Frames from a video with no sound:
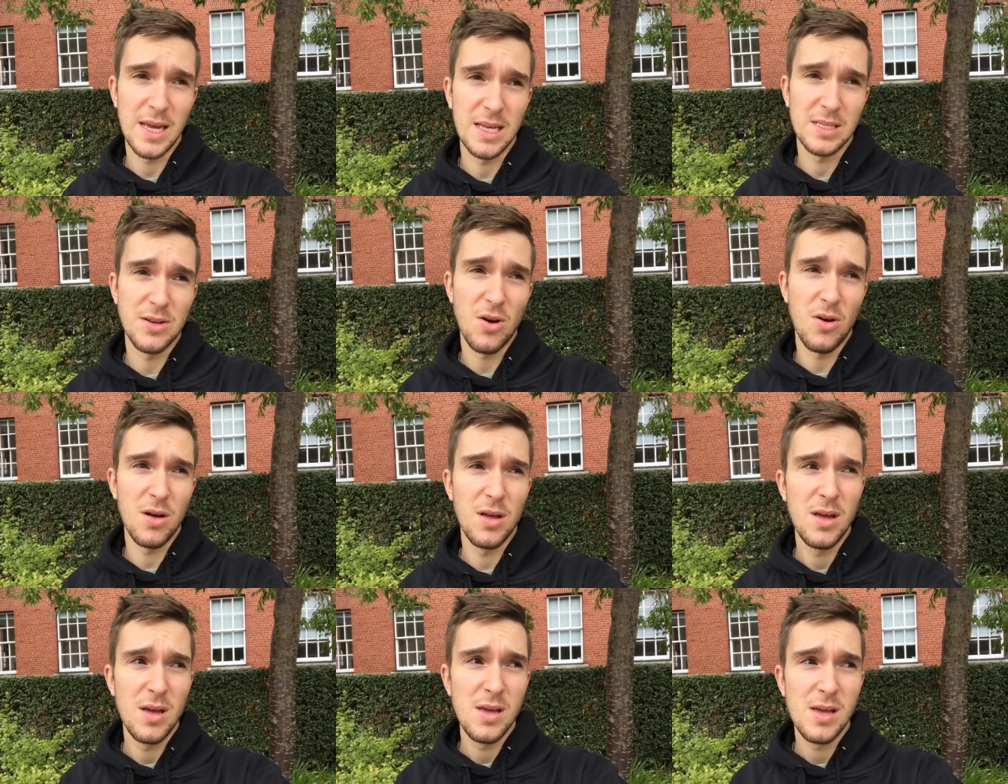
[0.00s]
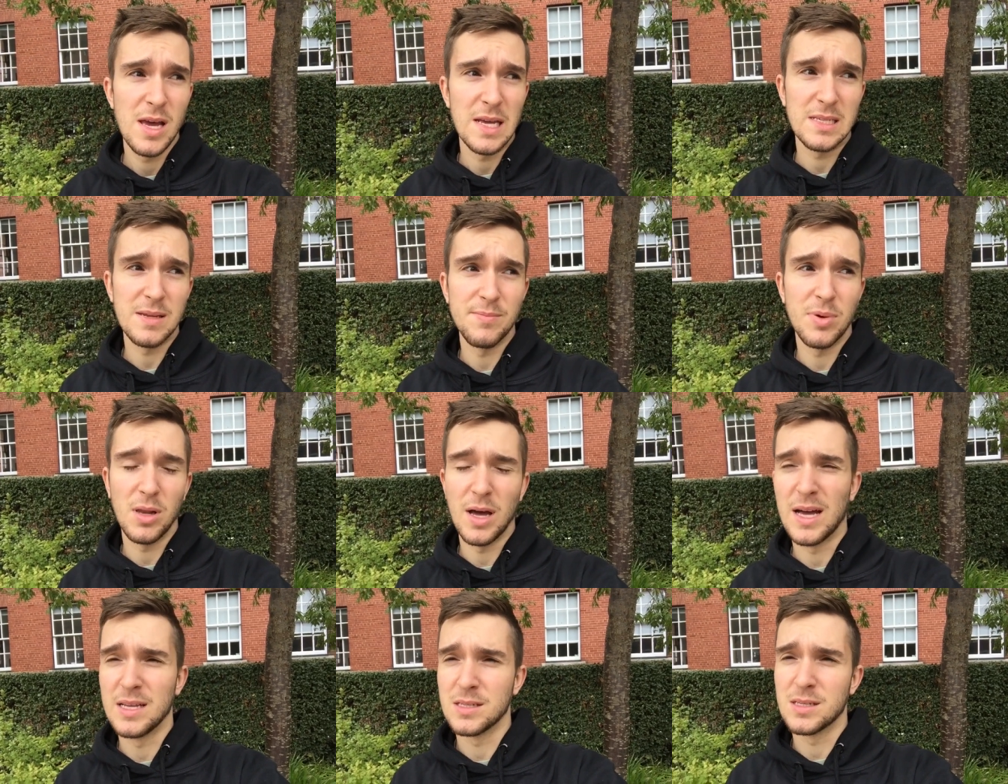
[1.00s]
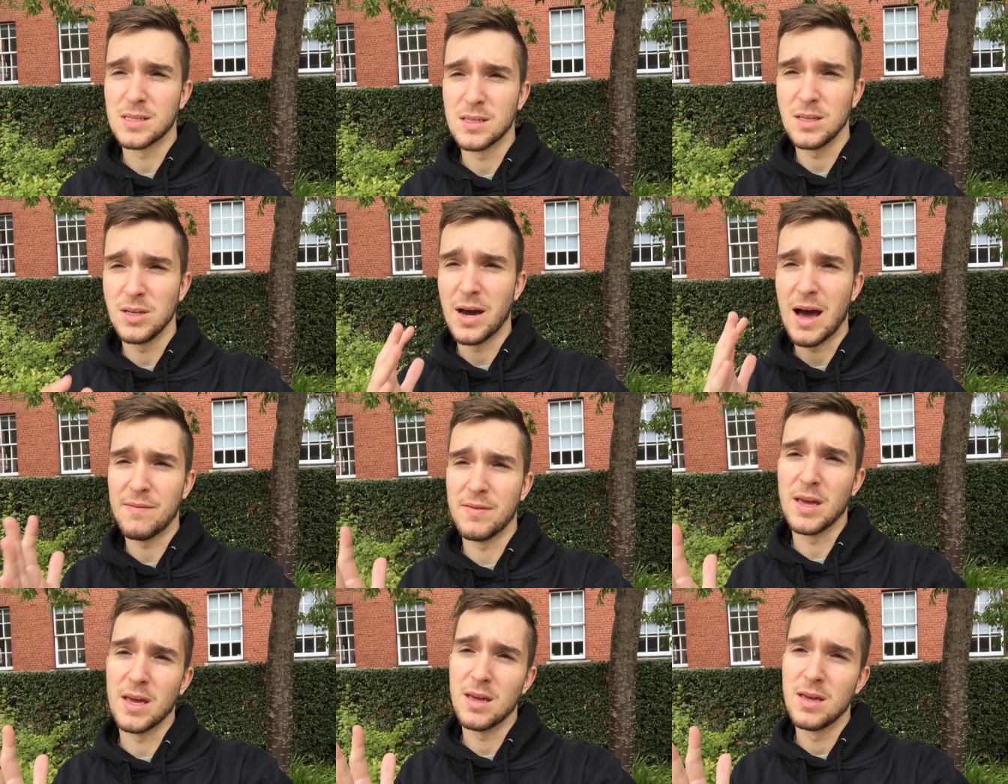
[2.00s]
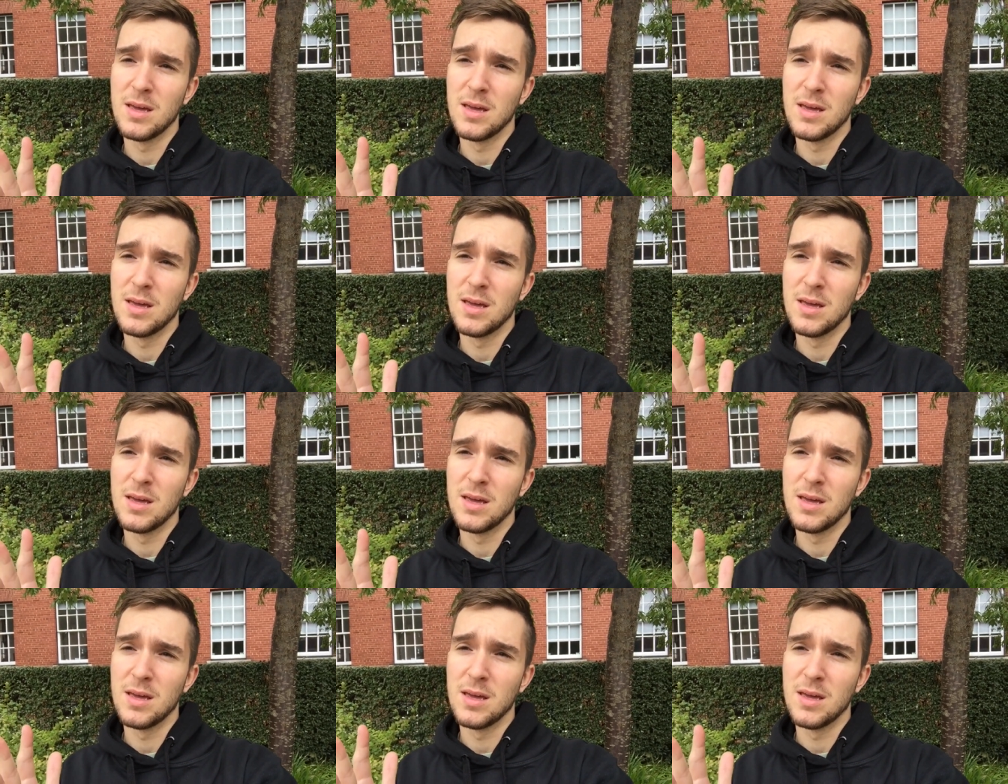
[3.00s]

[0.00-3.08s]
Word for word: It's not as simple as you have it